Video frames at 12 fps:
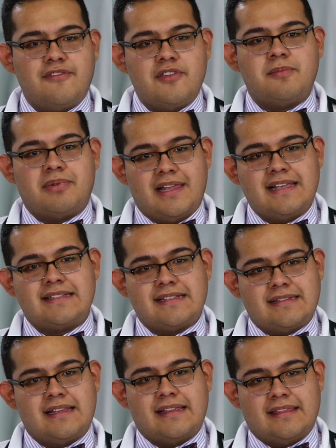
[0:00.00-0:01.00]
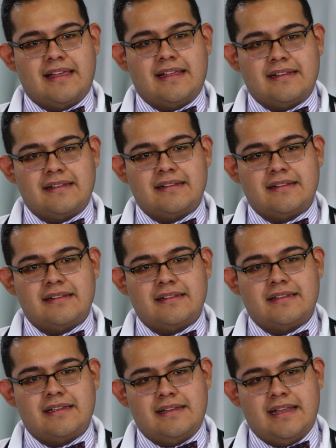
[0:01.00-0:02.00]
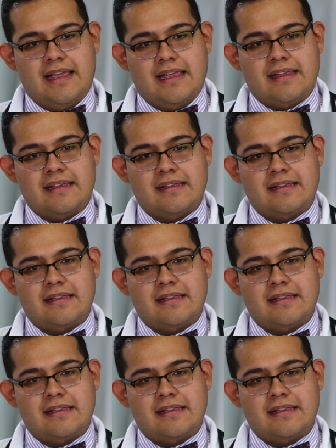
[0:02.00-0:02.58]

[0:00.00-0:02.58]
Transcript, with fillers: few places like that today.